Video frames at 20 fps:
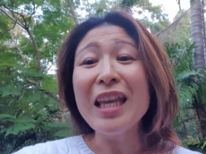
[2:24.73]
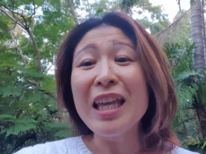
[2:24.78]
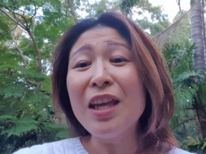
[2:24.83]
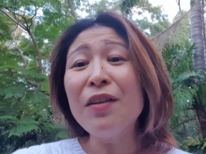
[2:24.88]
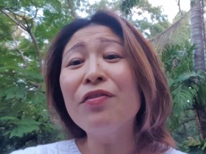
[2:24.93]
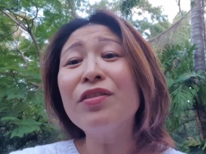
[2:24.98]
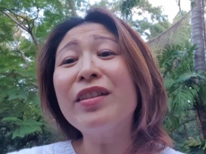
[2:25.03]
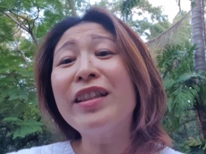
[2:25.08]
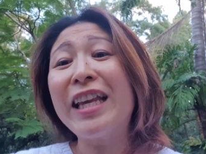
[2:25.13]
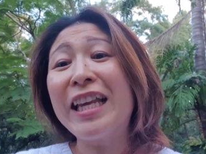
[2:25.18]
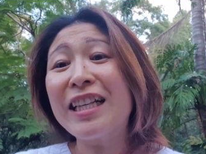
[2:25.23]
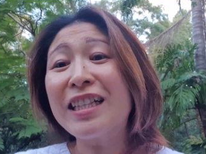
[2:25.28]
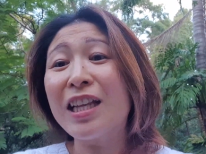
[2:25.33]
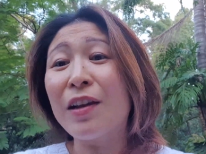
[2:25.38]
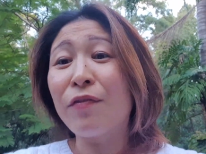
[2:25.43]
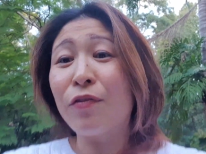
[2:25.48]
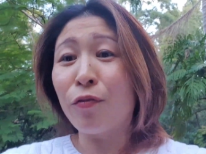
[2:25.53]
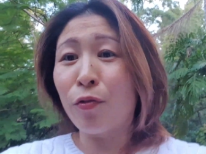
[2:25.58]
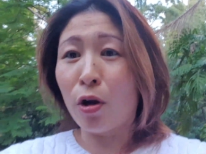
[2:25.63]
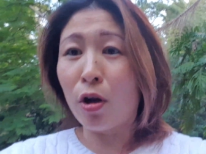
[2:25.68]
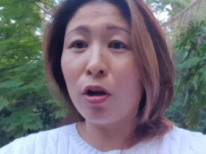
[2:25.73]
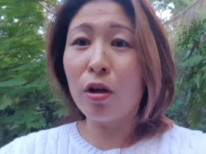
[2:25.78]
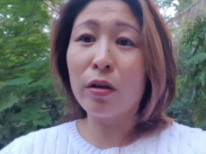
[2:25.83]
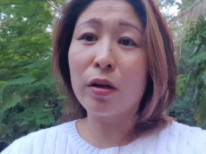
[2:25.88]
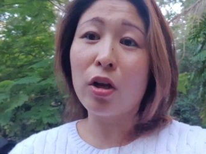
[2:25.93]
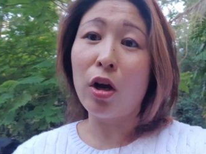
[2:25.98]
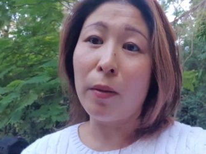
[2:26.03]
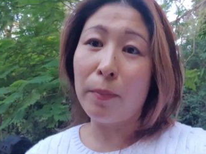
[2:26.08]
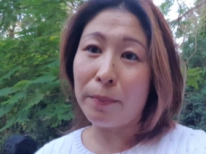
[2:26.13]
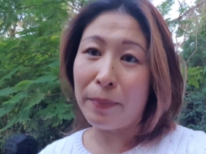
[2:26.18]
if things have
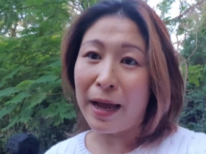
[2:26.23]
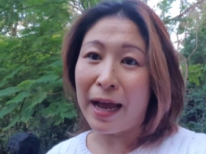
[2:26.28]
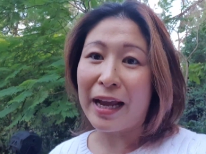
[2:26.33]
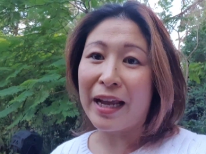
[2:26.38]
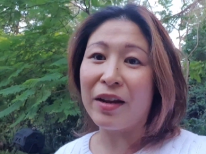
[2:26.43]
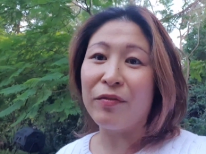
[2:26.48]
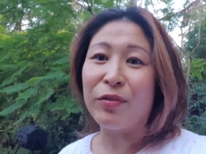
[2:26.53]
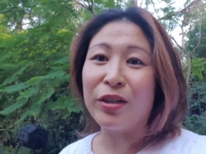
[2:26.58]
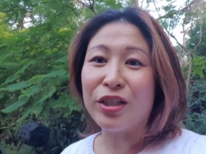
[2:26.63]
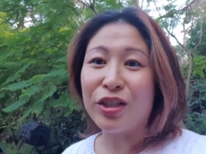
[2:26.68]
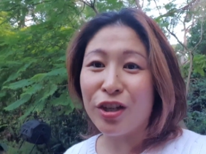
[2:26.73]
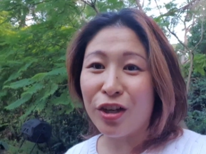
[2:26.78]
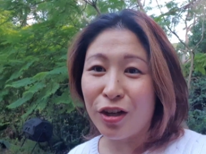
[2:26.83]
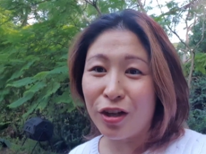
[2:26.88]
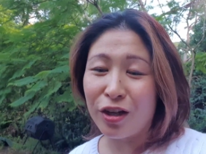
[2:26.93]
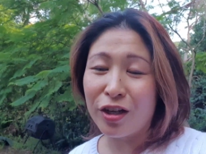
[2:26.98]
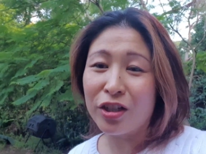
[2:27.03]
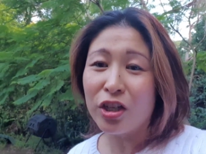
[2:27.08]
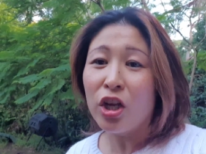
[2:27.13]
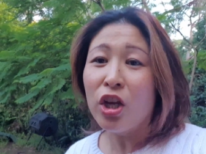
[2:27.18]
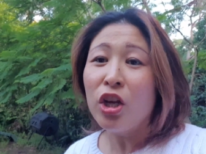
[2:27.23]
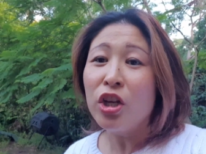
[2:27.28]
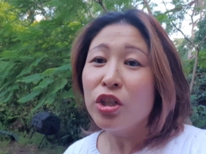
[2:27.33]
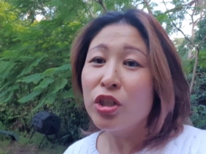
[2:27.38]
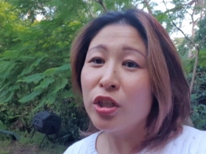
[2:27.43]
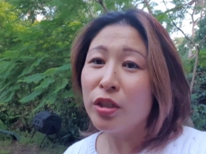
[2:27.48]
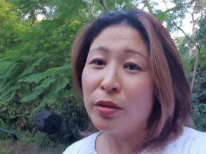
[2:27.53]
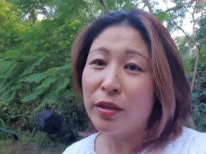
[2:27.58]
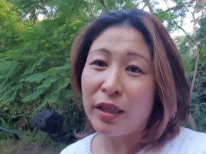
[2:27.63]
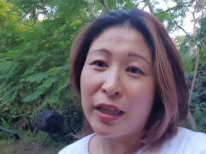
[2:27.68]
gone back and returned
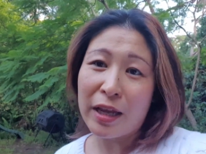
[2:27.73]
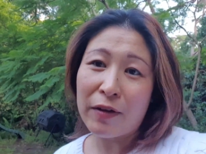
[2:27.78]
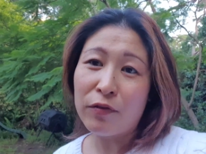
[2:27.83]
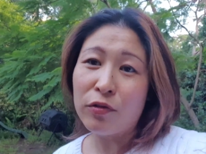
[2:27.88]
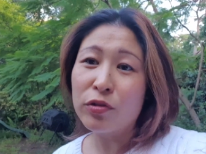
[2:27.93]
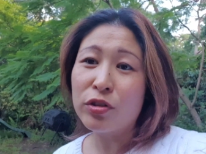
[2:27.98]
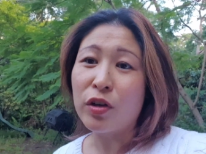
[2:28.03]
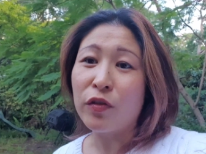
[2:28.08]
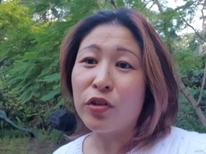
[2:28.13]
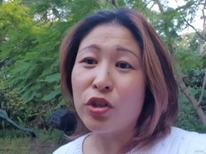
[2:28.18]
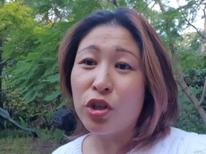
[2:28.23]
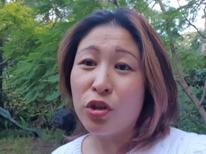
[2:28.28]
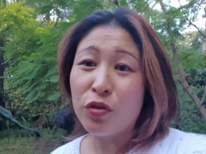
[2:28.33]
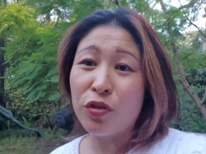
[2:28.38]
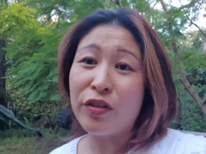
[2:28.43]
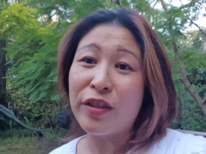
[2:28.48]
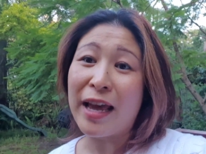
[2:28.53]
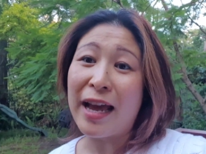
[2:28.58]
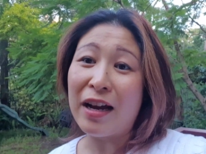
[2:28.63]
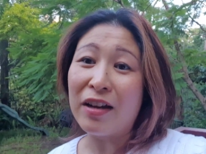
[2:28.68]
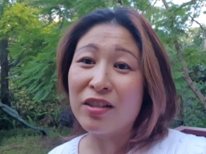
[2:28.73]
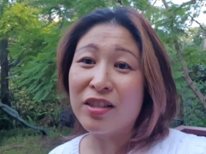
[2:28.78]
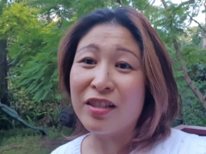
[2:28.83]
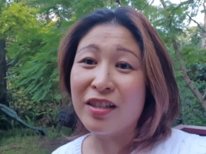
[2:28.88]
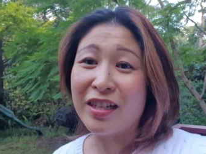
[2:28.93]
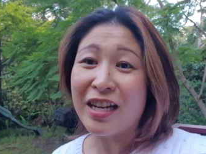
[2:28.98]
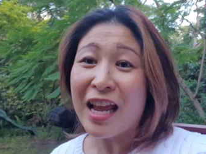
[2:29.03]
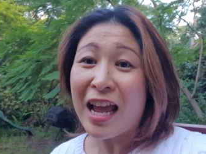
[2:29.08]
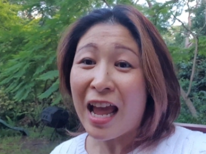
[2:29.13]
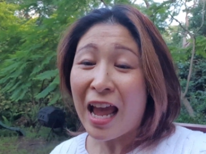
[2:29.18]
to levels of
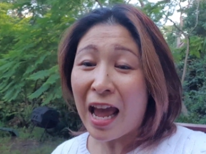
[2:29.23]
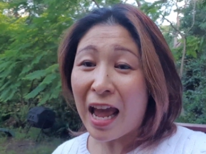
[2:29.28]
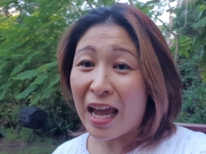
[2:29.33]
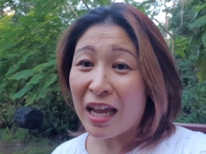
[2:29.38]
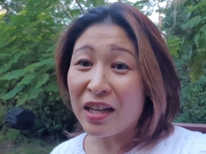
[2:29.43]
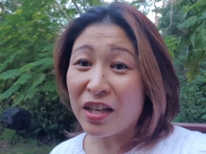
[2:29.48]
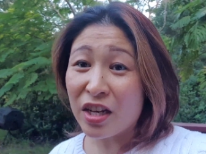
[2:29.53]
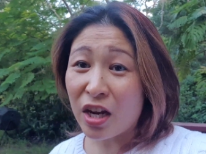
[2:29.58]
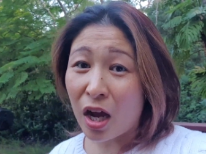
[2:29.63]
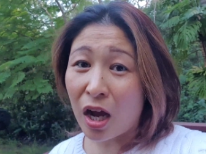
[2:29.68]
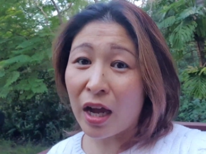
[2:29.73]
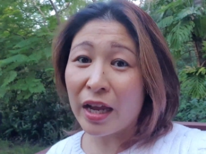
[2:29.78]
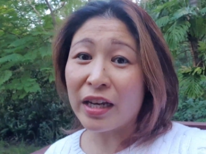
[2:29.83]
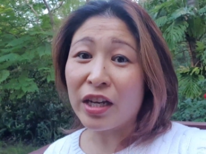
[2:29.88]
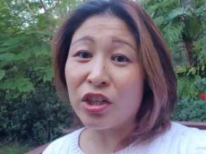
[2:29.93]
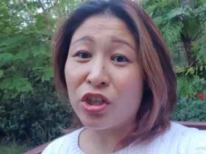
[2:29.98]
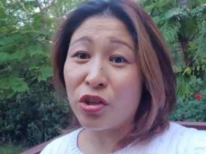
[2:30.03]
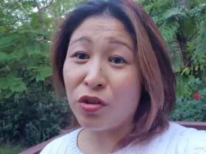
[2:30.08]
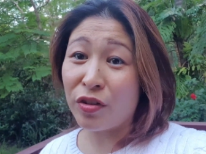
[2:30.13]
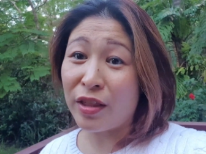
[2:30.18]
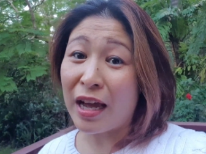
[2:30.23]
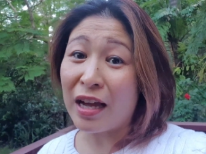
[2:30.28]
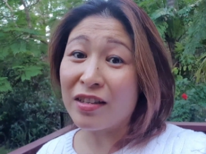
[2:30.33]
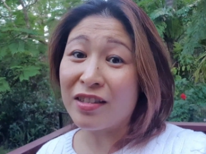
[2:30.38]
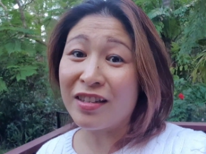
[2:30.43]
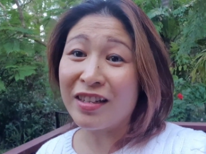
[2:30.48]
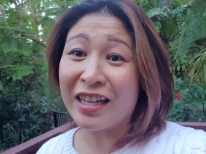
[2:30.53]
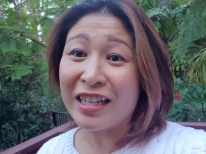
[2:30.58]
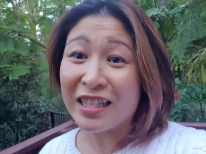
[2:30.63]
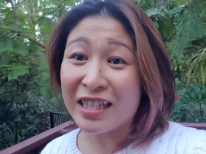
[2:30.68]
2009 and
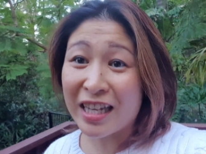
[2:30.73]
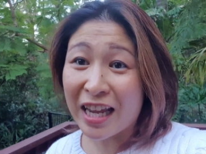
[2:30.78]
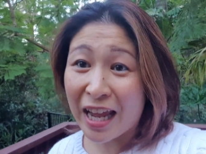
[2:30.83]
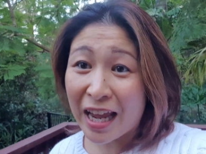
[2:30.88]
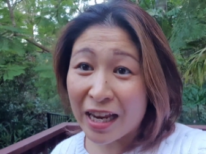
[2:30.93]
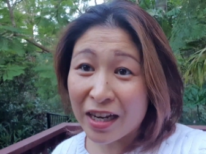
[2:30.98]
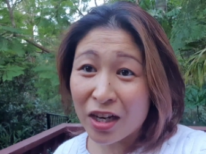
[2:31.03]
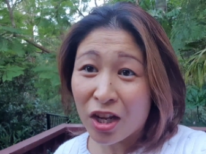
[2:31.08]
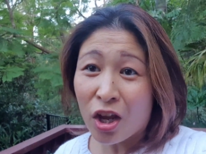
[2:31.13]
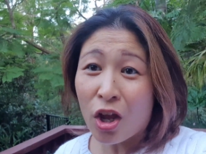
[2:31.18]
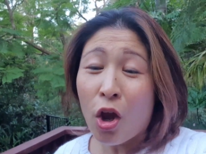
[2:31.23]
2010